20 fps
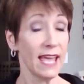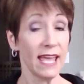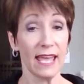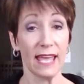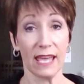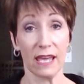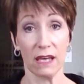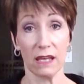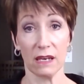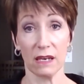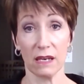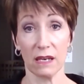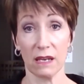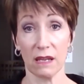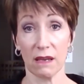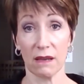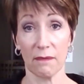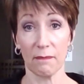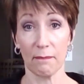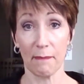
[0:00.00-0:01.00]
in
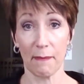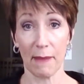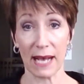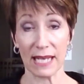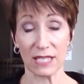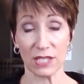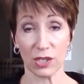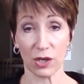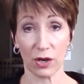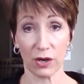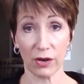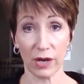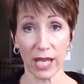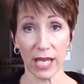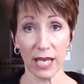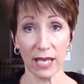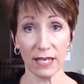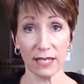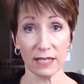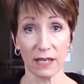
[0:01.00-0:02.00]
my starter
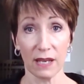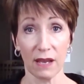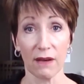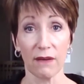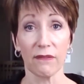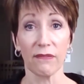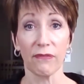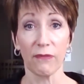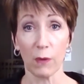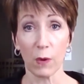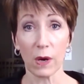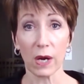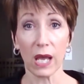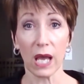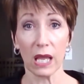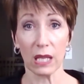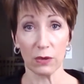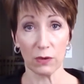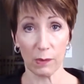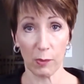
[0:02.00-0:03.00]
kit for
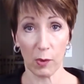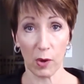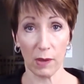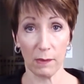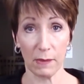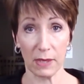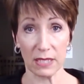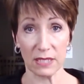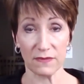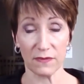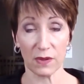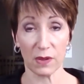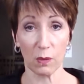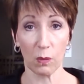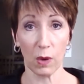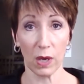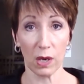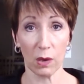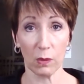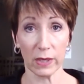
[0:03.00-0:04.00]
color appointments, for the
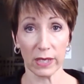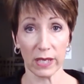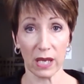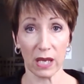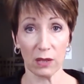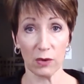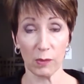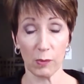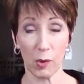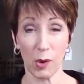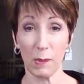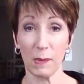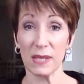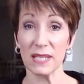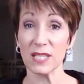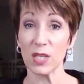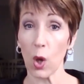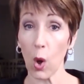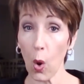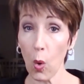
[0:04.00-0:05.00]
one-on-one color
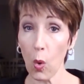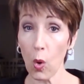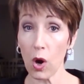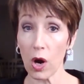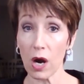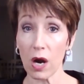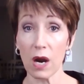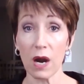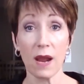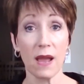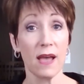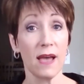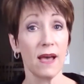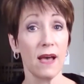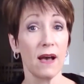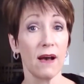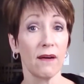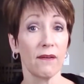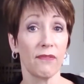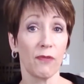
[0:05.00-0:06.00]
appointments, or
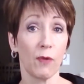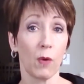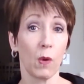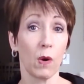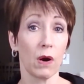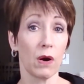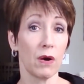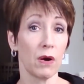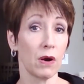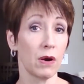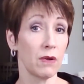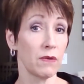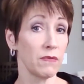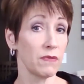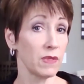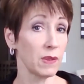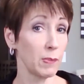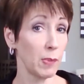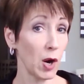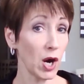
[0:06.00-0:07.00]
for
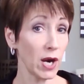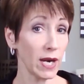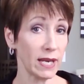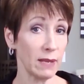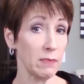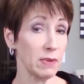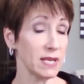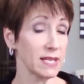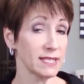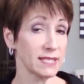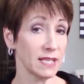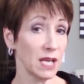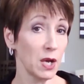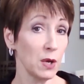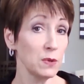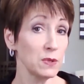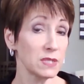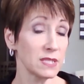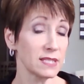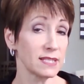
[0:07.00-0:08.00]
the party, because the
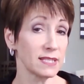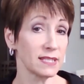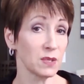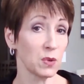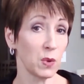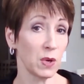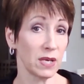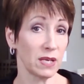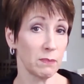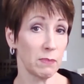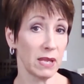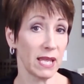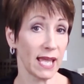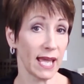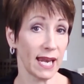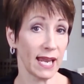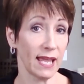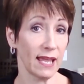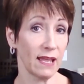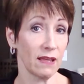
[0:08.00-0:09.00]
hostess is going to be
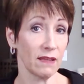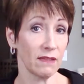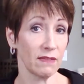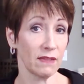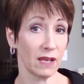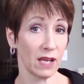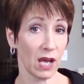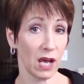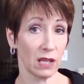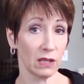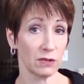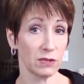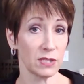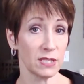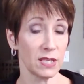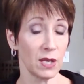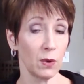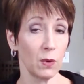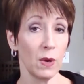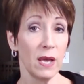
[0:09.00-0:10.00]
getting the color.
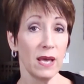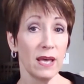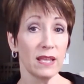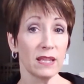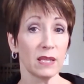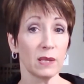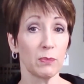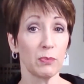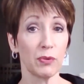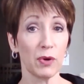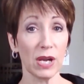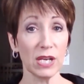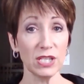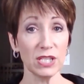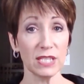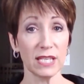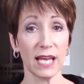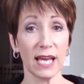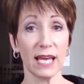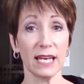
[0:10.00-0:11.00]
So the brush
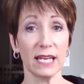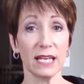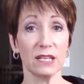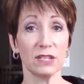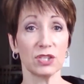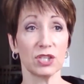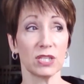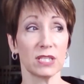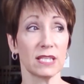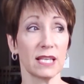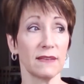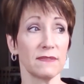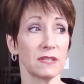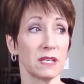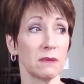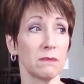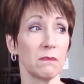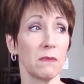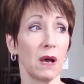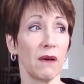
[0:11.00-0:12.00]
set just gives
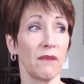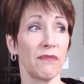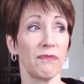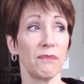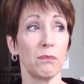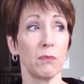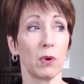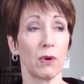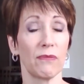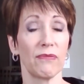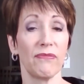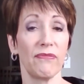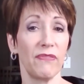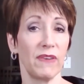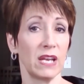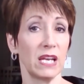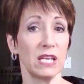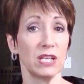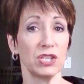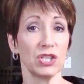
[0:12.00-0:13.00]
a more
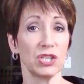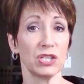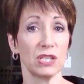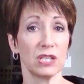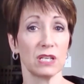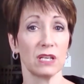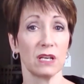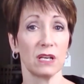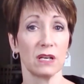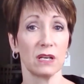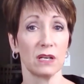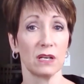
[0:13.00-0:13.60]
finished